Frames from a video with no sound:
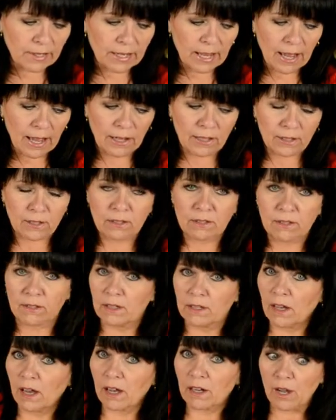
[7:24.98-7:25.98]
has
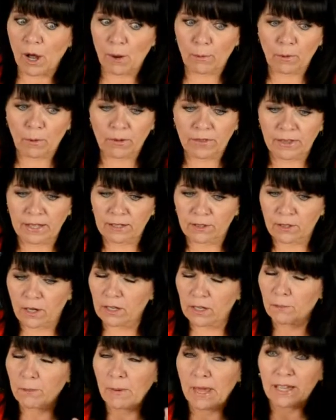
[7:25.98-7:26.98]
a couple of things on
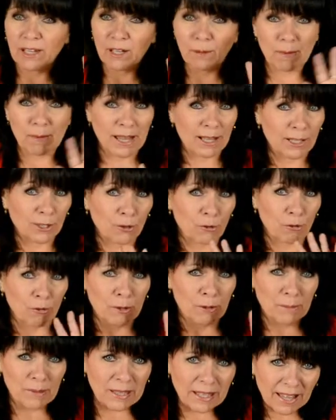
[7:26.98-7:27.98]
it. Make them as
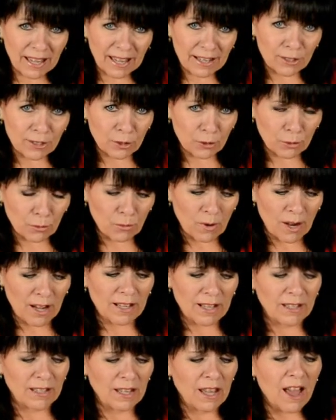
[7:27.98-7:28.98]
creepy as you
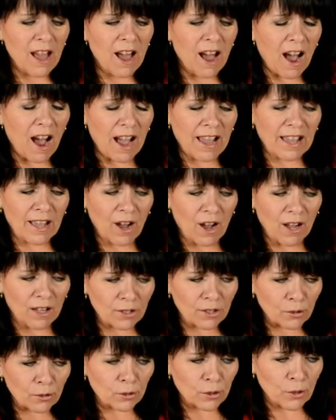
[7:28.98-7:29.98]
want. I
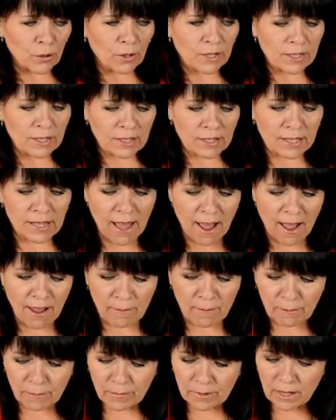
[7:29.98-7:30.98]
also noticed
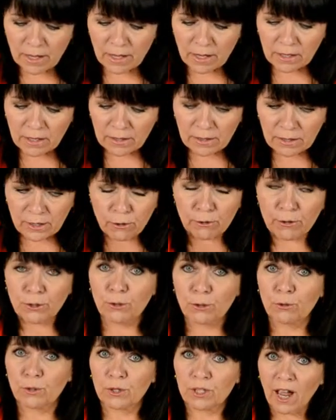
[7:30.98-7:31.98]
that there's
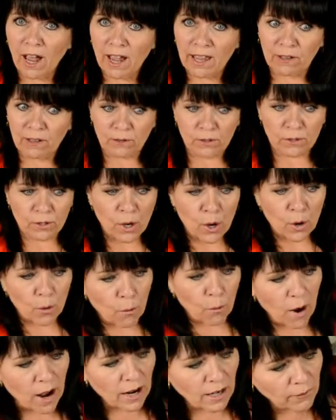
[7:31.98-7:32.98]
two styles.
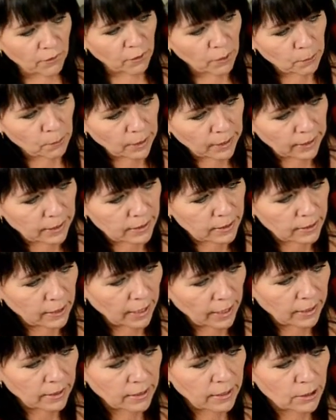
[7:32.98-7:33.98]
One of them is
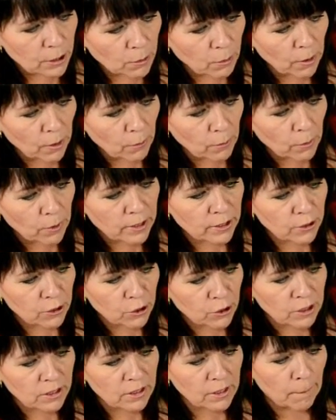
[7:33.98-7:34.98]
like this one where it's
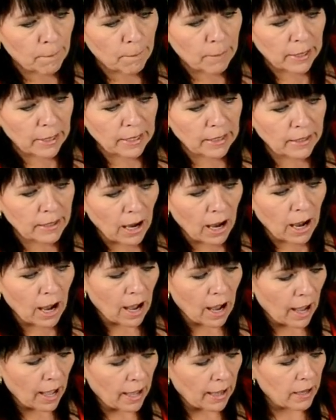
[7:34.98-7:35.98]
just a big
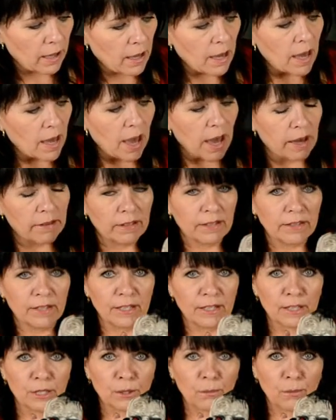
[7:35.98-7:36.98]
eye, and then
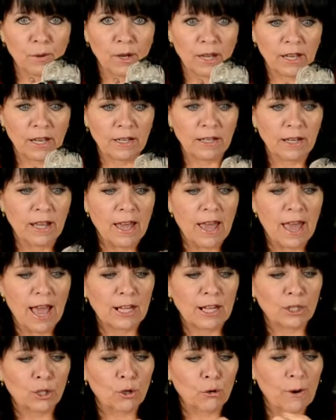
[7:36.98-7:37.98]
this one
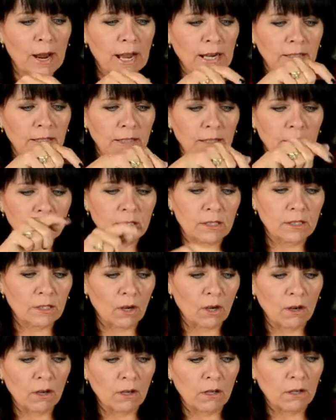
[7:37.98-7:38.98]
has cracks in the
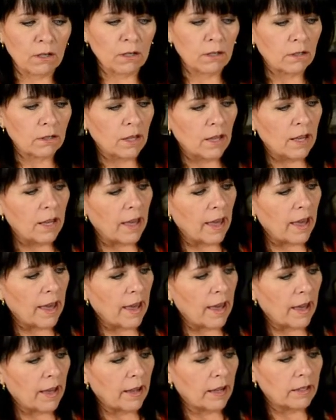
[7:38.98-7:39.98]
skull
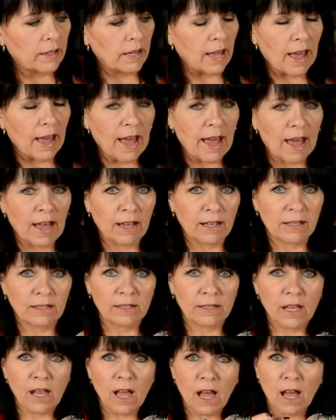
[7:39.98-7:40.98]
and
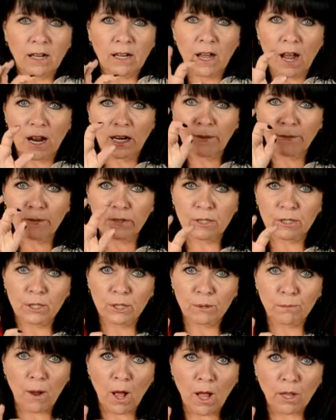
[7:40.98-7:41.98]
has a kind of a
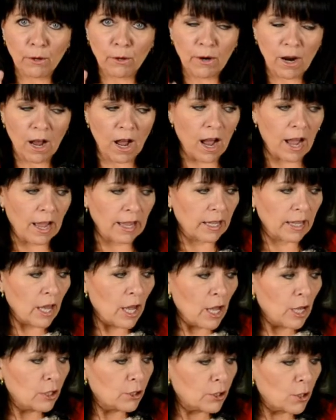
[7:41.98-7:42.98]
smaller eye.
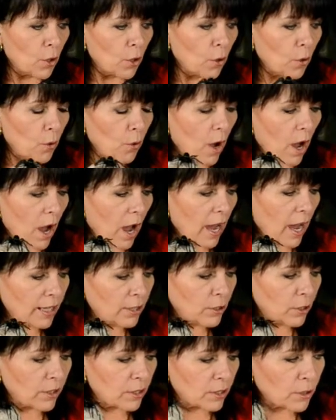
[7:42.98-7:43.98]
So I
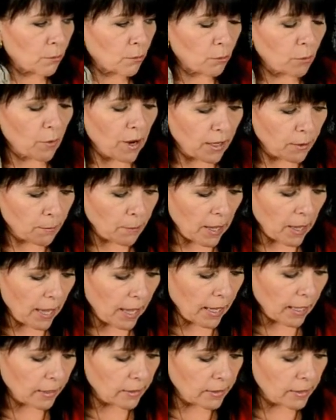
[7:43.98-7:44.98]
took some red
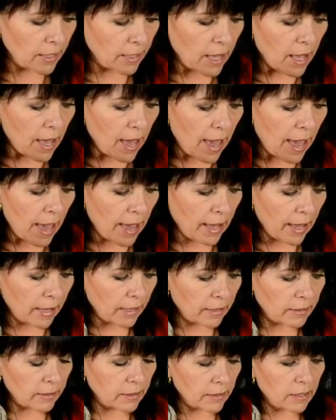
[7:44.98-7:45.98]
paint
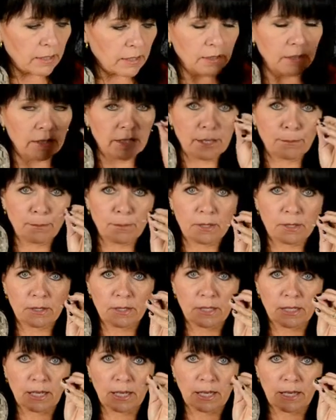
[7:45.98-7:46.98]
and dipped
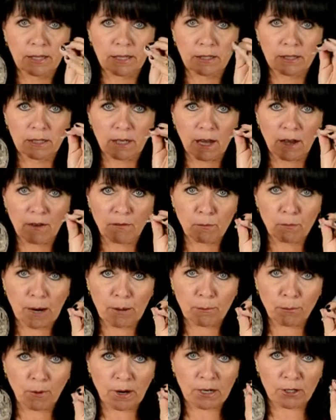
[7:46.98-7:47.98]
the end of my
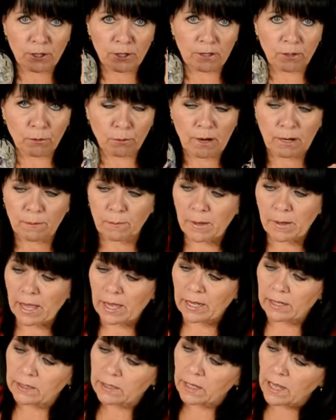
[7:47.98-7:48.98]
brush in the red
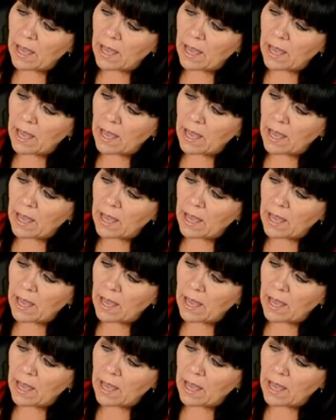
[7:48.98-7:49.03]
paint